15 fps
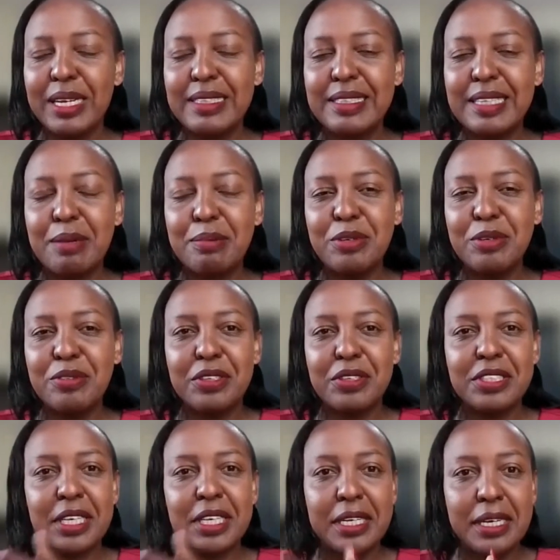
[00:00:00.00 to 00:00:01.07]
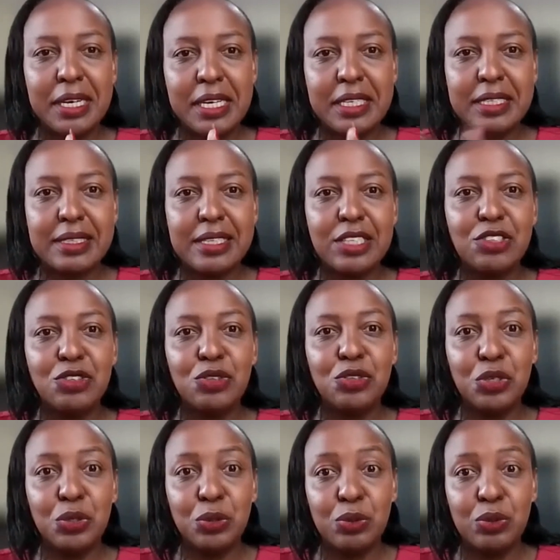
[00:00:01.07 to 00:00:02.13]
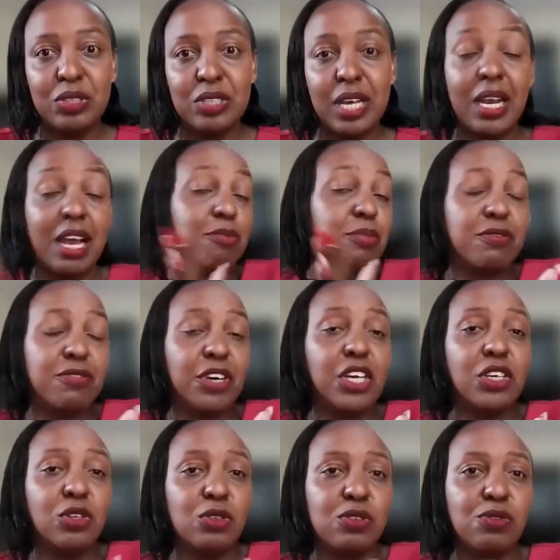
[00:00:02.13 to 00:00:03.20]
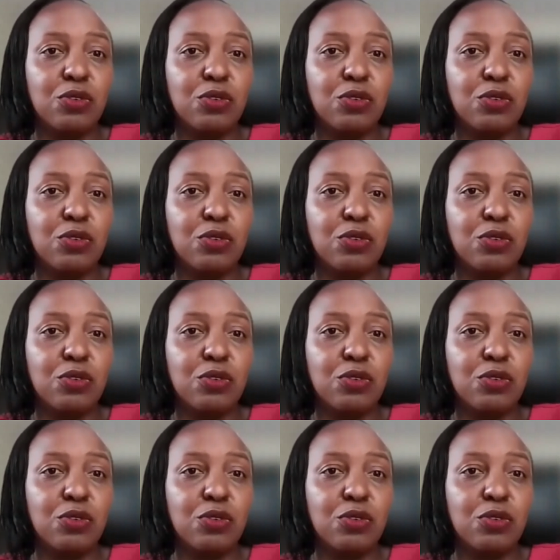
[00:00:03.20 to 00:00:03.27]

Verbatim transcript: What are some of the techniques that you use and have been very